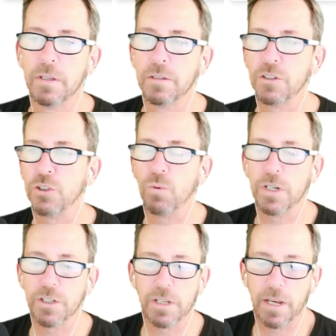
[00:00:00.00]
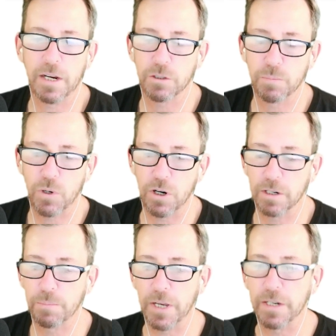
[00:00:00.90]
situation than Harris Park.
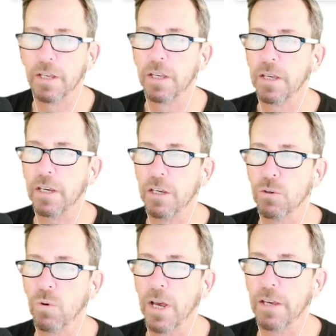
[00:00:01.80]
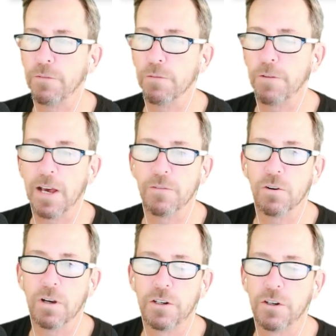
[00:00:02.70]
But either way, if you're 5 or
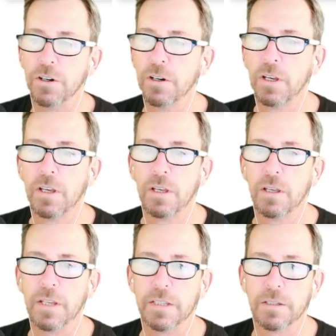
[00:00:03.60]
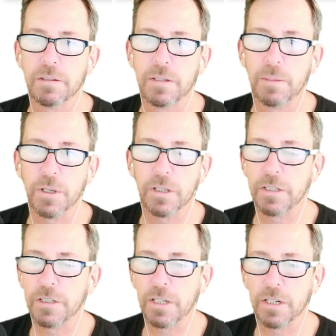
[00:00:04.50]
under, that's typically
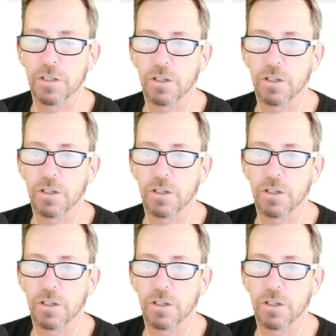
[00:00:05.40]
seen as a